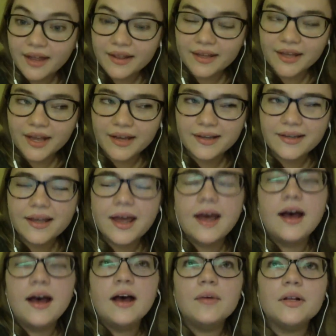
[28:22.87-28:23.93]
the end?
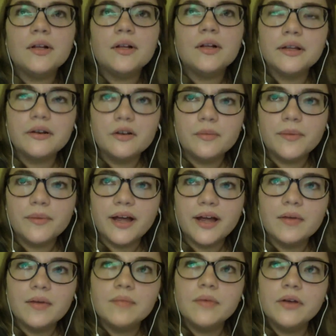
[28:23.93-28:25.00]
Yeah, a little bit.
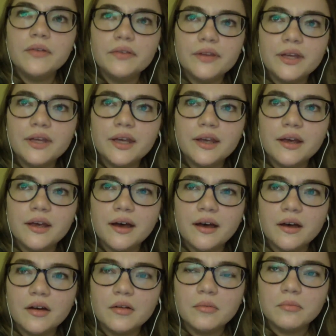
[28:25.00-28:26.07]
I mean, mostly.
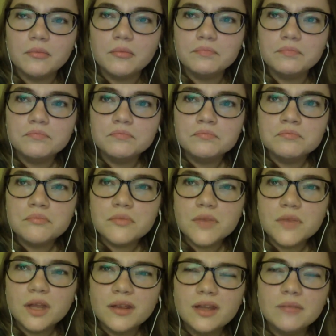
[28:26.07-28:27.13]
I
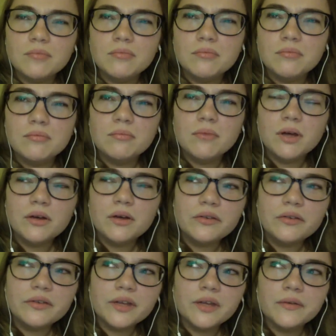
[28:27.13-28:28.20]
think
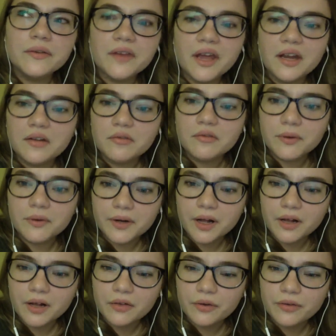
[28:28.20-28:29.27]
mostly it was kind of we were
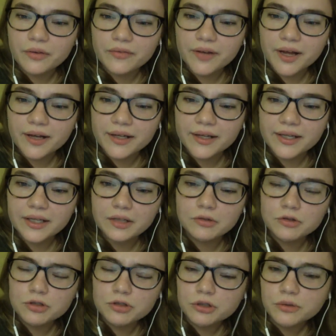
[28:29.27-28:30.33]
all sort of
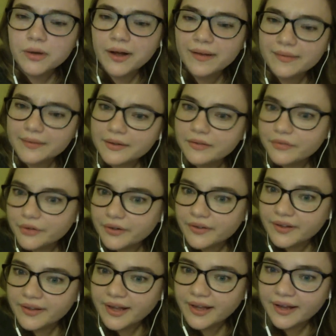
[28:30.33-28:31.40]
talking to Austin. Of course,
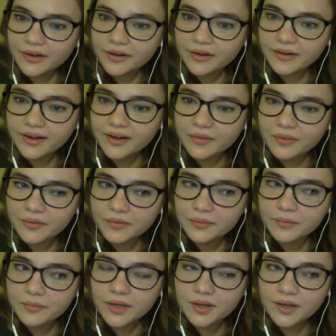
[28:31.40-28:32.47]
at that time, it was.
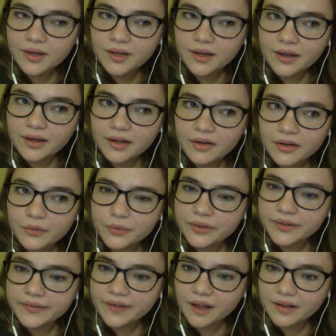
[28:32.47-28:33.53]
A
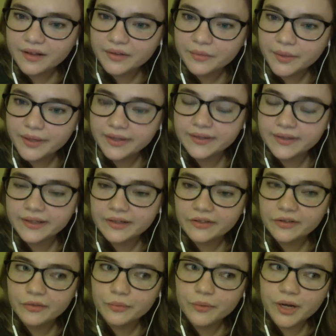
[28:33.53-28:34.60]
really solid way to clinch
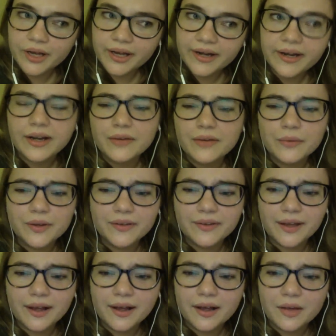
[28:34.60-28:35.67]
his run, and it
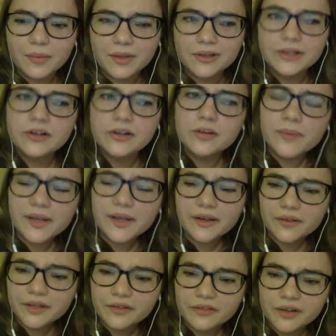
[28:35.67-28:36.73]
was a little bit of
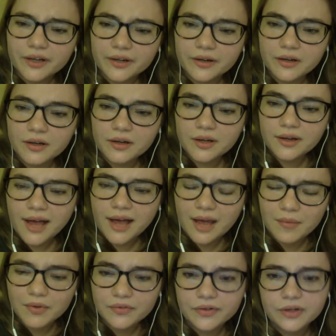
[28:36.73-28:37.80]
a different
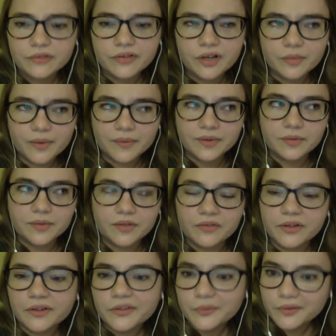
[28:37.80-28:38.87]
atmosphere. It felt maybe a little bit different
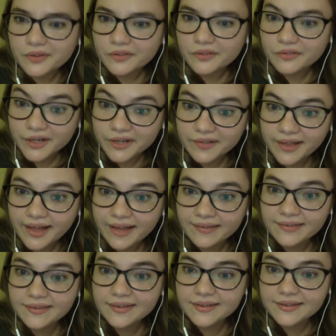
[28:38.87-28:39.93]
because it was the very last
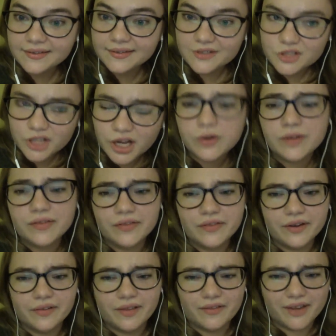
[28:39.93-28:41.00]
show of the
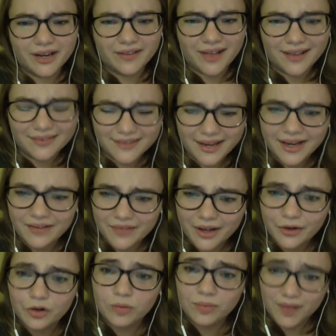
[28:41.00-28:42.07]
very last day of that
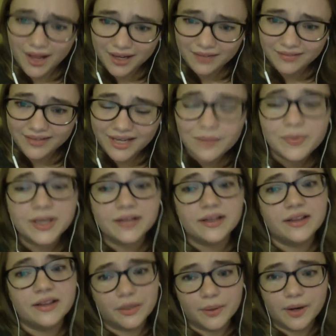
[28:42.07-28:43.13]
whole block of taping, and then
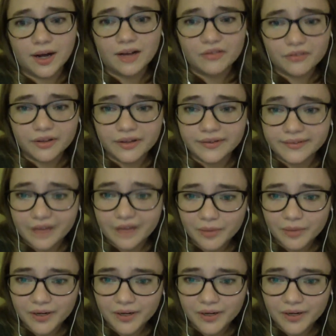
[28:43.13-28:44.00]
they were off for the summer.